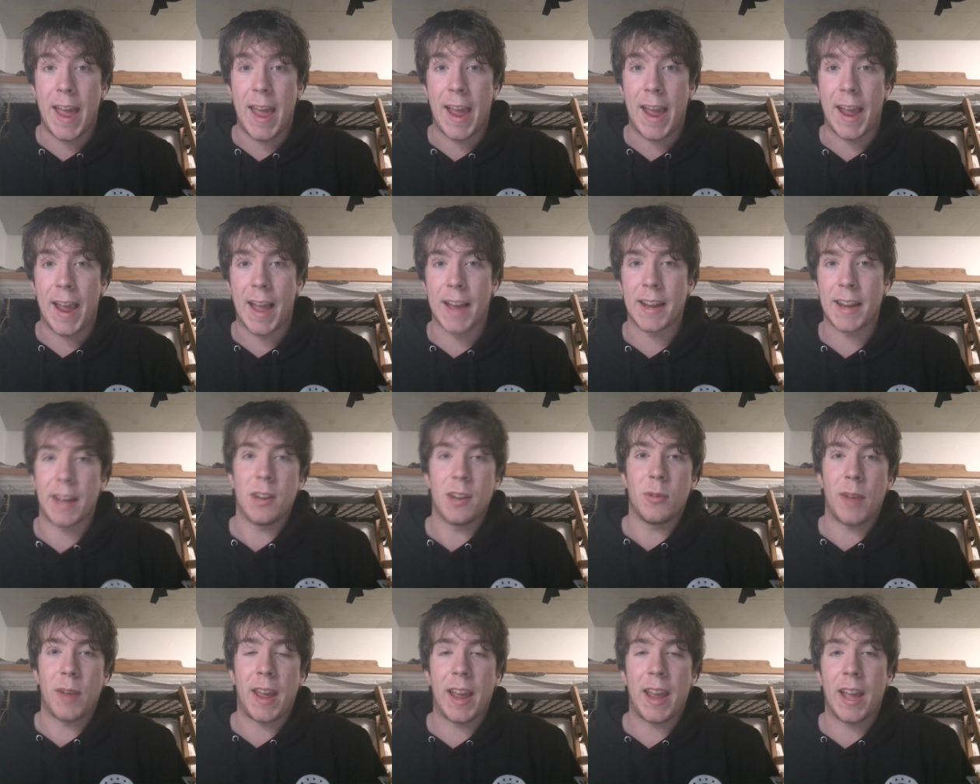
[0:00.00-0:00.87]
And I
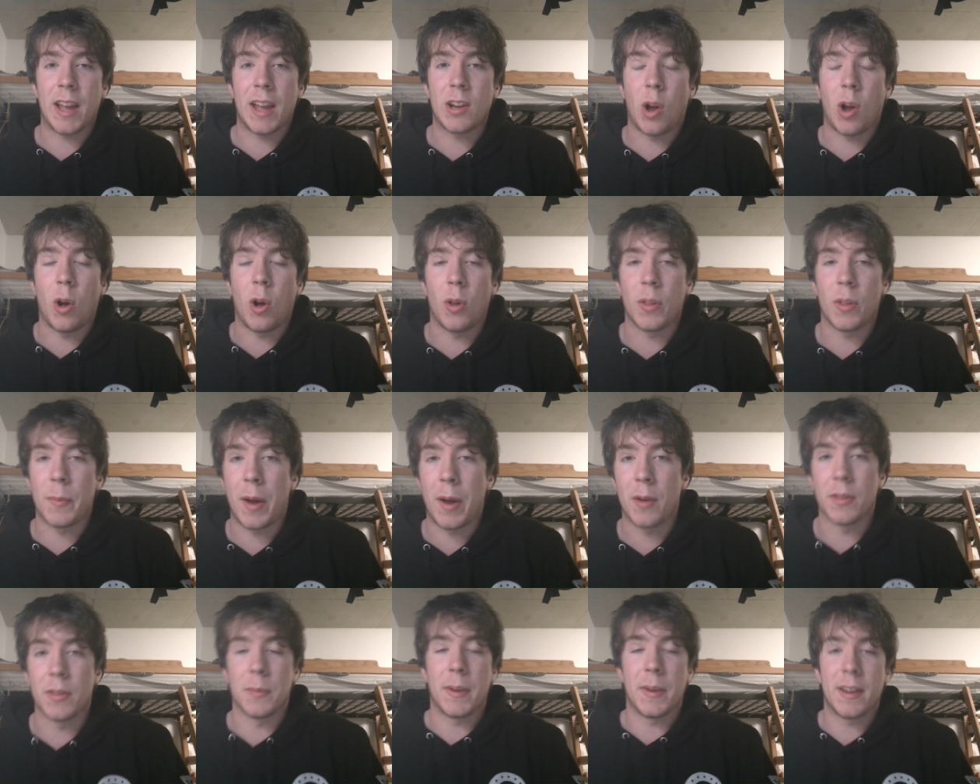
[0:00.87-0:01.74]
don't hand all of them
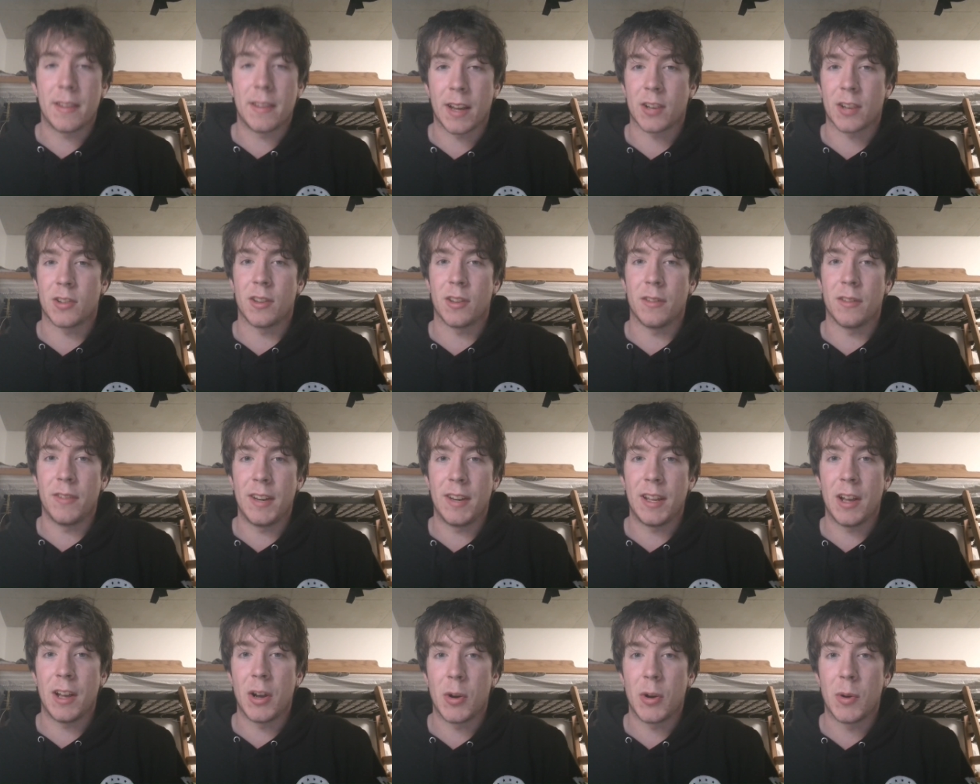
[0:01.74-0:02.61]
out in the main section of the
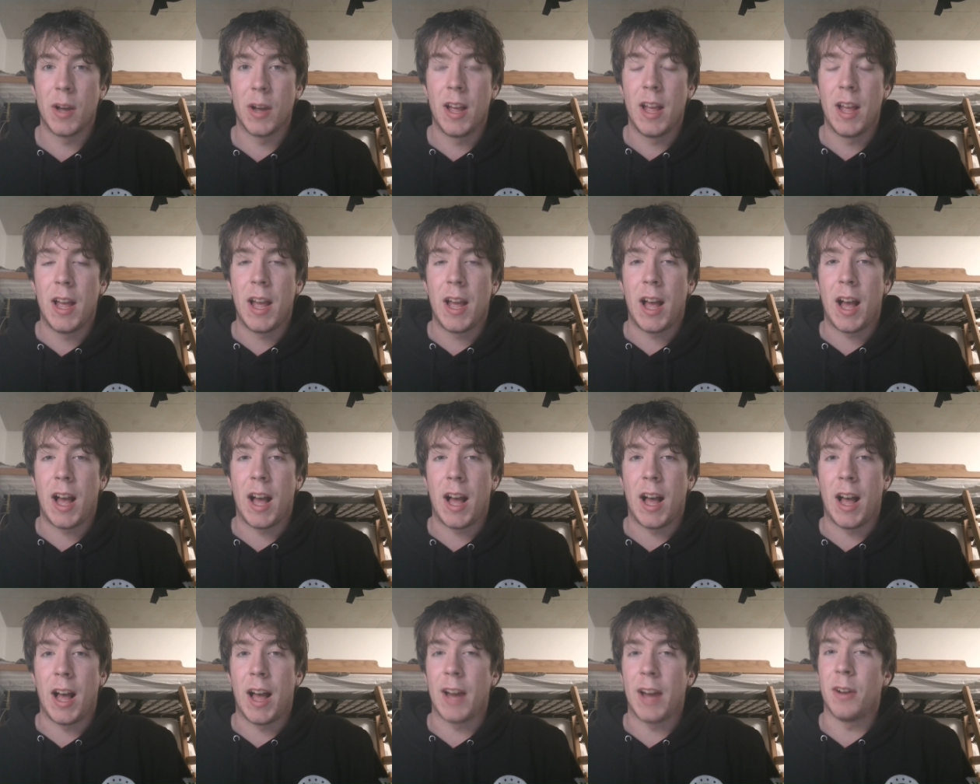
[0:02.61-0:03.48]
video.
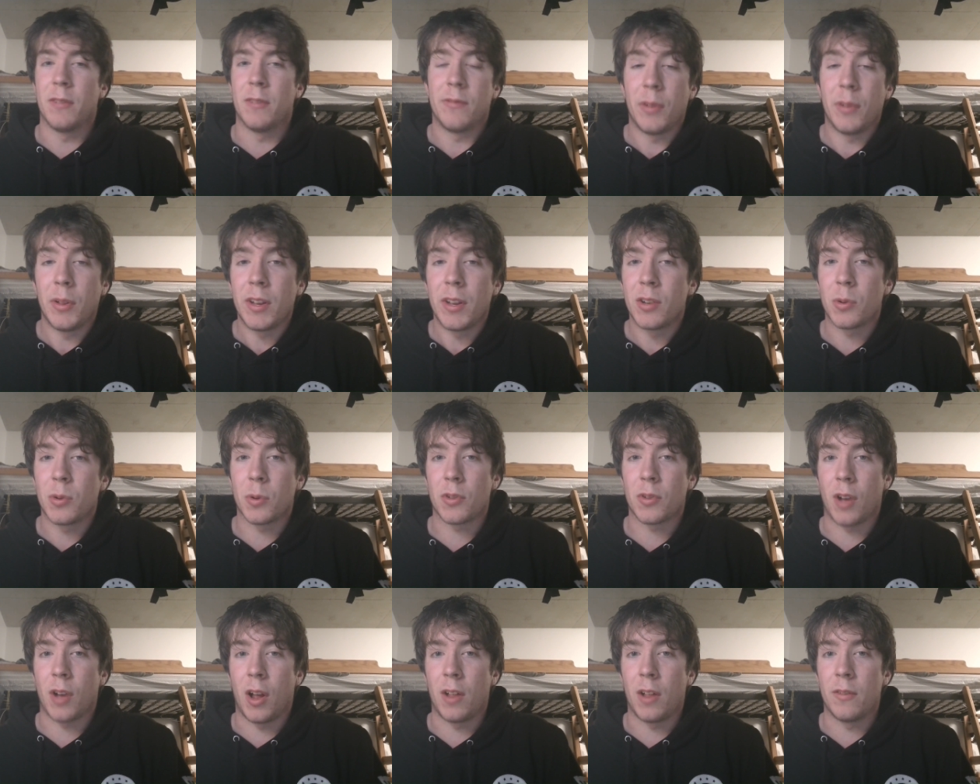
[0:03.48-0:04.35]
Uh, I don't fully
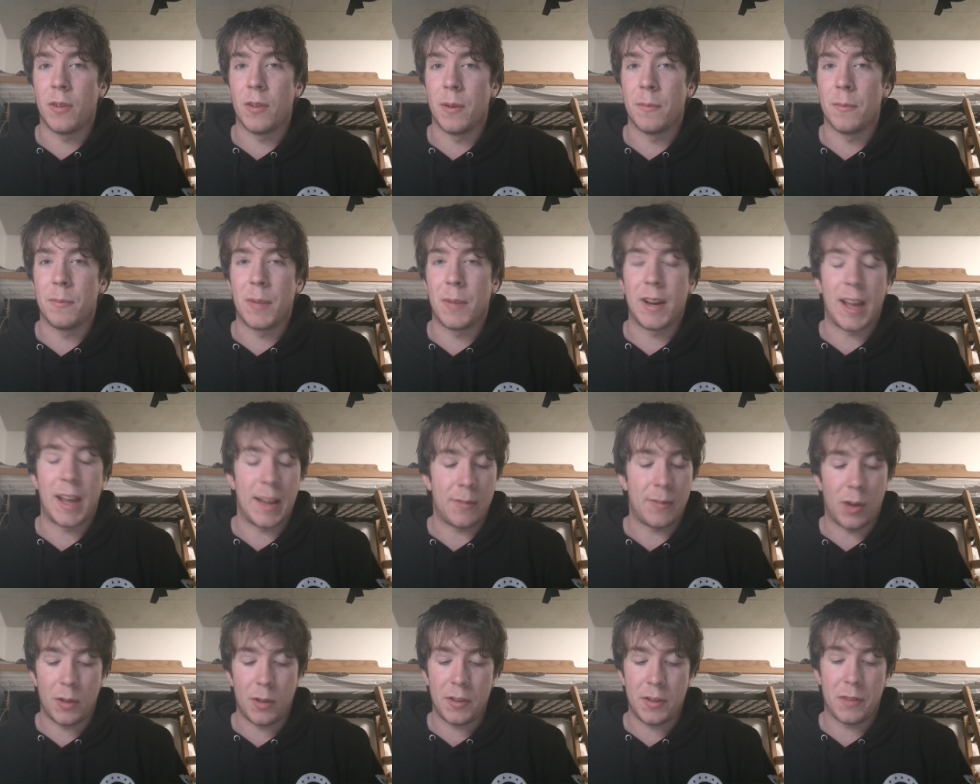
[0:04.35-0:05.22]
endorse all of them, but I
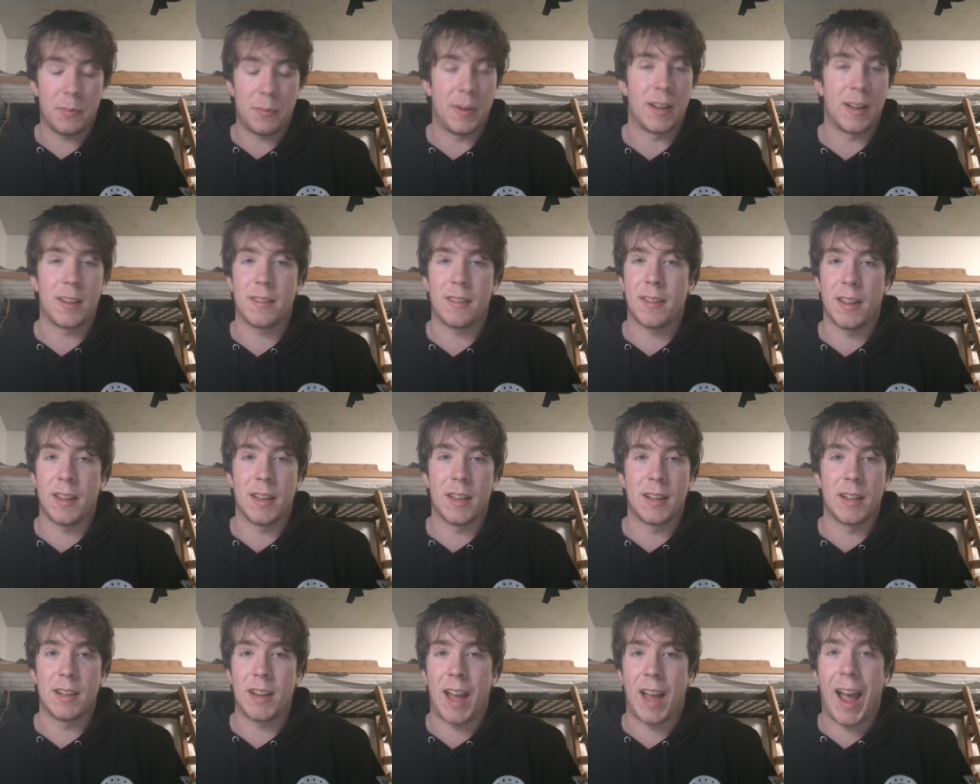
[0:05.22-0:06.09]
have all these picks
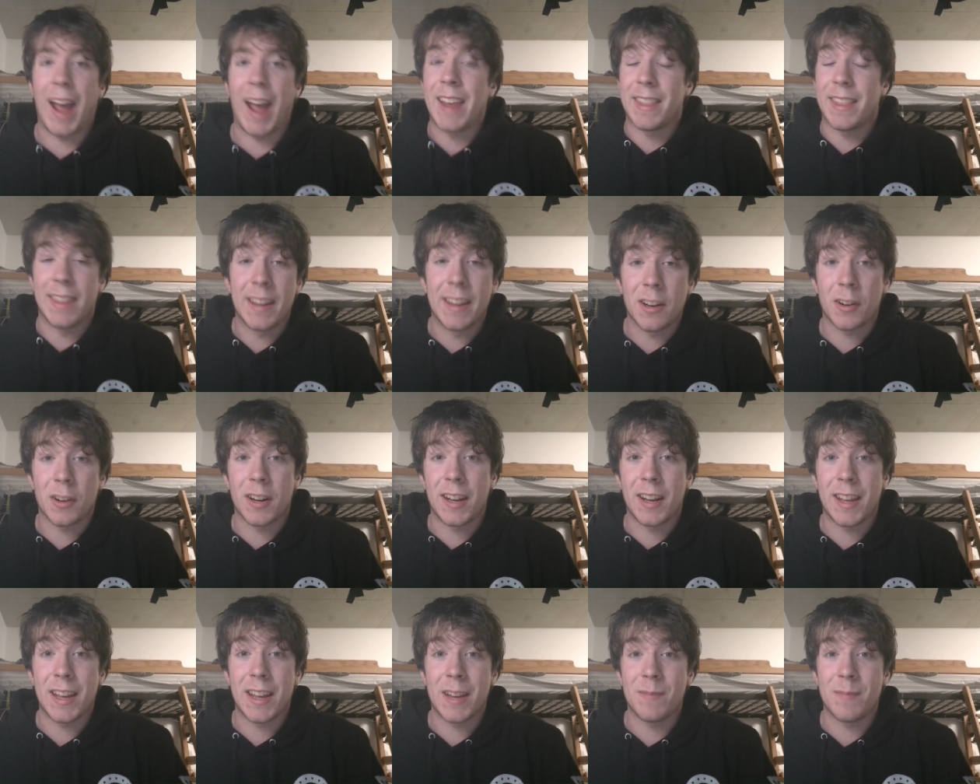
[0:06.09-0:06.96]
that I think are
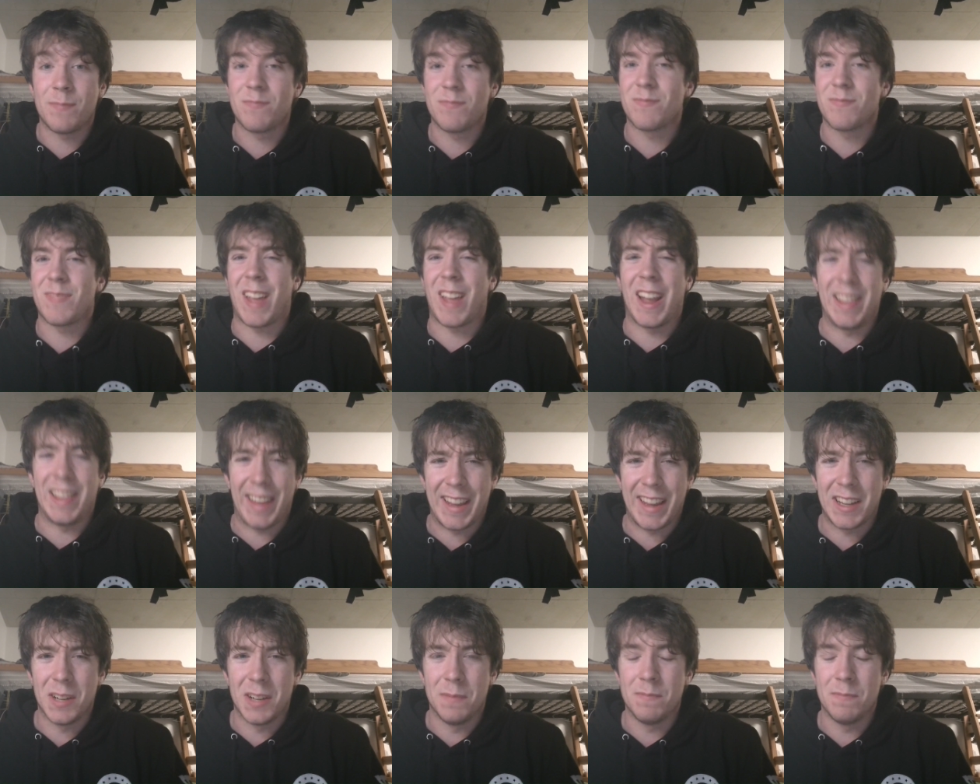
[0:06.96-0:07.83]
going to hit. I
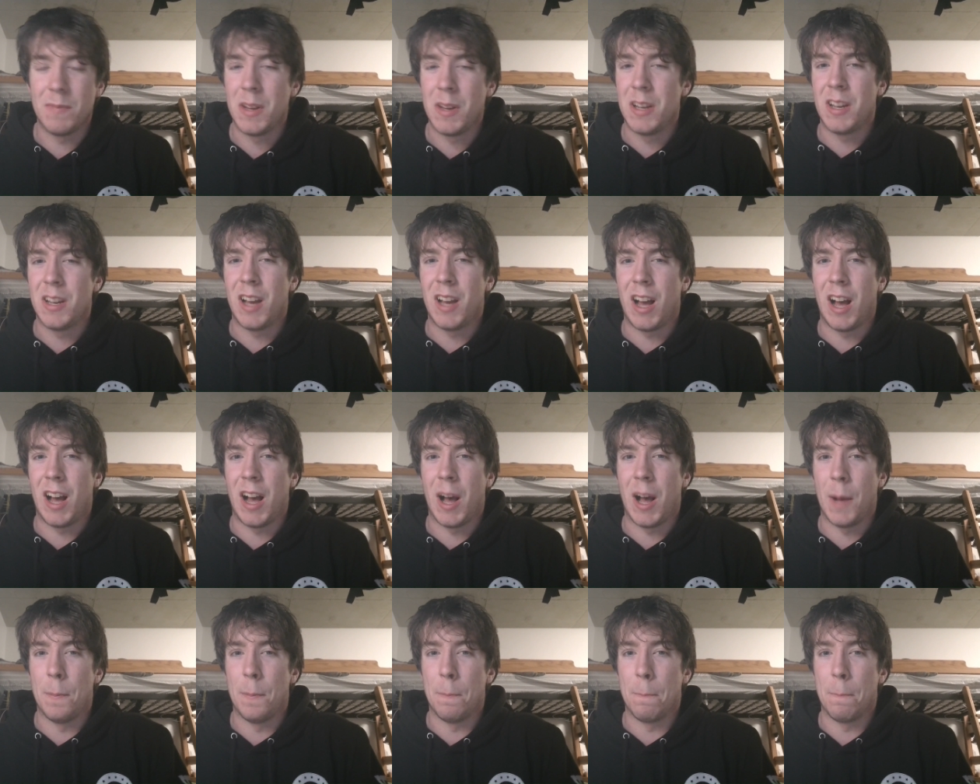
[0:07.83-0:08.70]
like them.
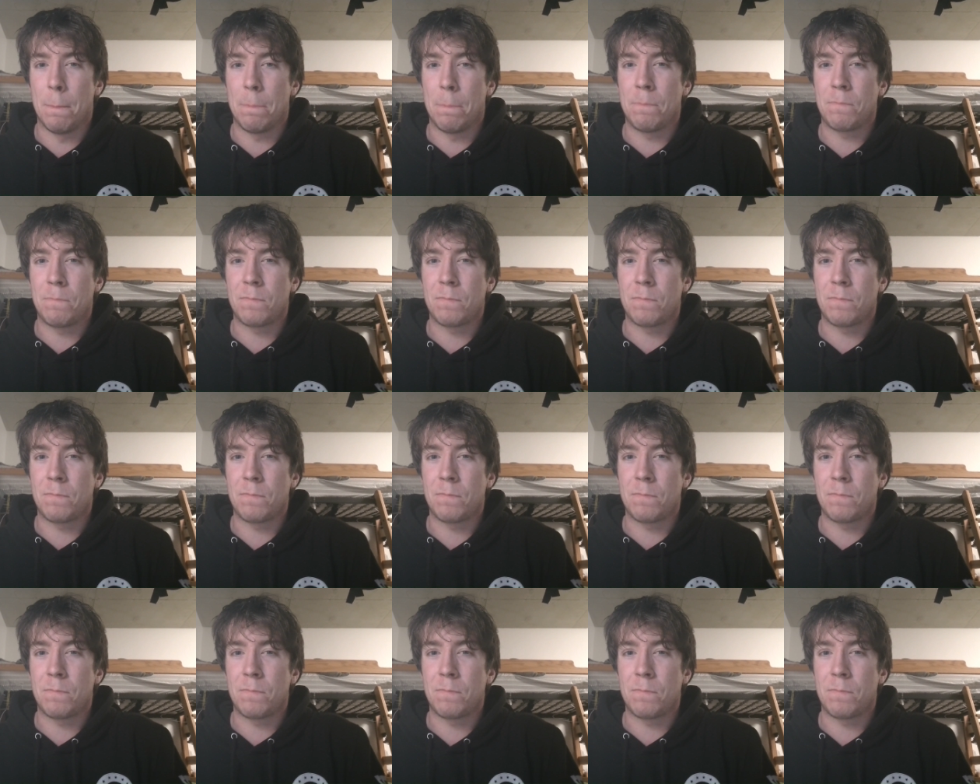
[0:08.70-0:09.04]
Um,